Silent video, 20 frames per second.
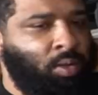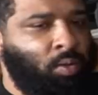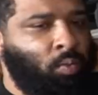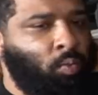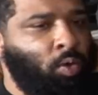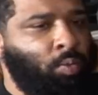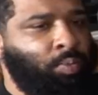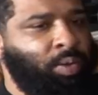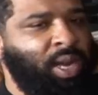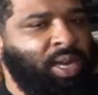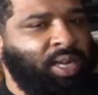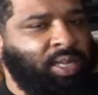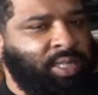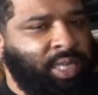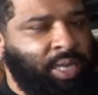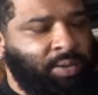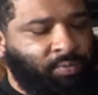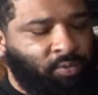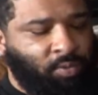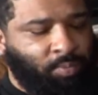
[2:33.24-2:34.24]
we were playing the
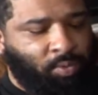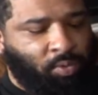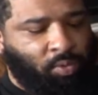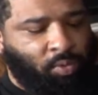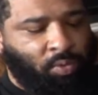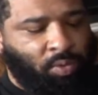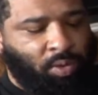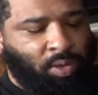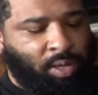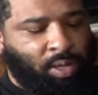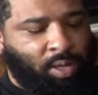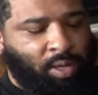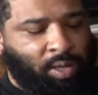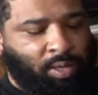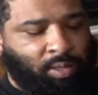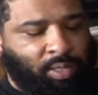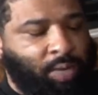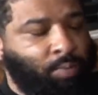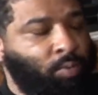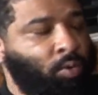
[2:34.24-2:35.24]
same football
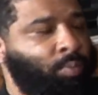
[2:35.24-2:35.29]
that we were